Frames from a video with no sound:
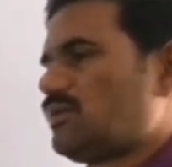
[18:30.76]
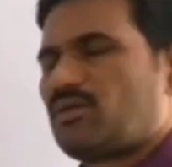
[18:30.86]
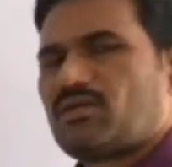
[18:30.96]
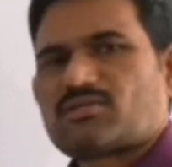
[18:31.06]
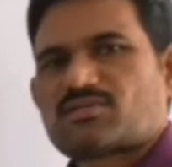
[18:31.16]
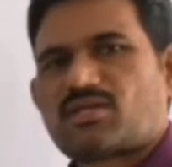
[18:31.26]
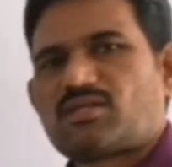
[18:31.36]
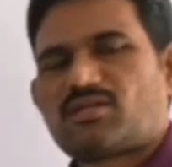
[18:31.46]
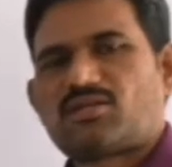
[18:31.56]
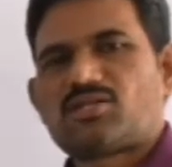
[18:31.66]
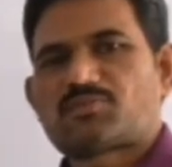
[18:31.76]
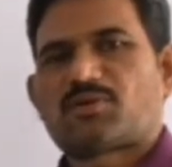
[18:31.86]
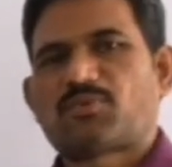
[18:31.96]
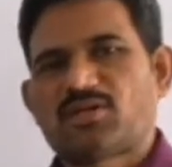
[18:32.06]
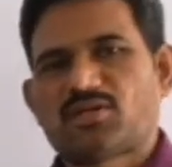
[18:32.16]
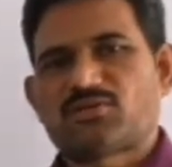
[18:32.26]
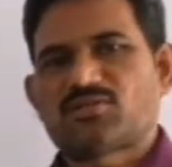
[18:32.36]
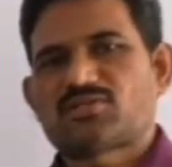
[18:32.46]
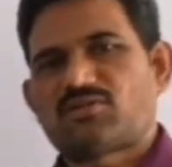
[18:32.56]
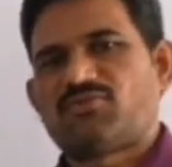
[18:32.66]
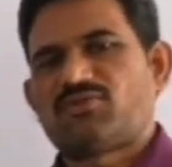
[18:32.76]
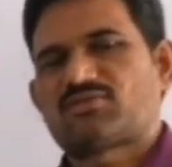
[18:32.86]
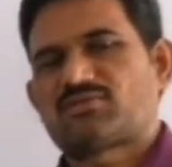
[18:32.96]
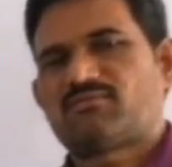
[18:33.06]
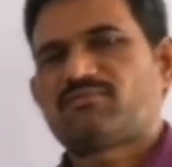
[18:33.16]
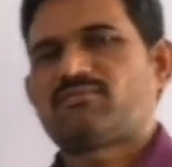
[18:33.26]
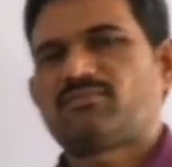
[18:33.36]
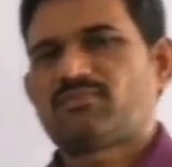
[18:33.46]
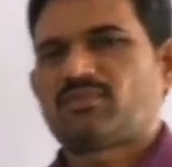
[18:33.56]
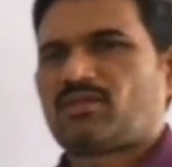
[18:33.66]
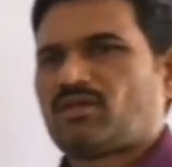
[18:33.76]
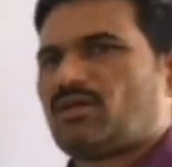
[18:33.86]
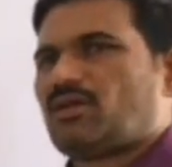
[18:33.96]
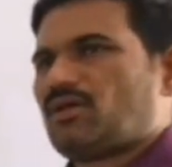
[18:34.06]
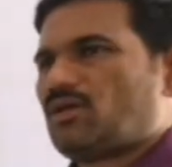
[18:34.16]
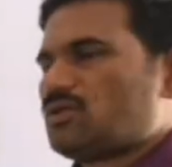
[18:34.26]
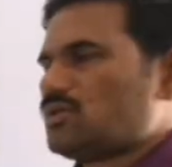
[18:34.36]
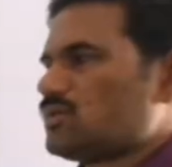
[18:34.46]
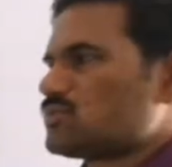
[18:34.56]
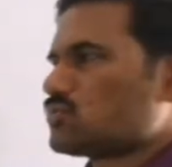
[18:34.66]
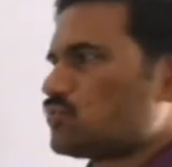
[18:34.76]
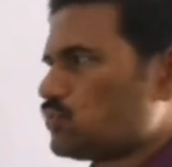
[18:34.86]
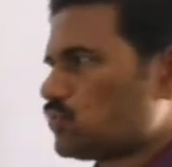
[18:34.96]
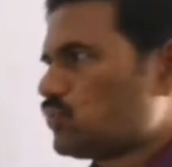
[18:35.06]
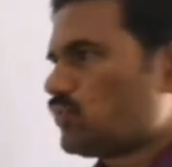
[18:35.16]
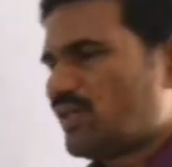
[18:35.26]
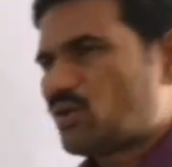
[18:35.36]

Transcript: E sin theta is perpendicular to the surface. So due to E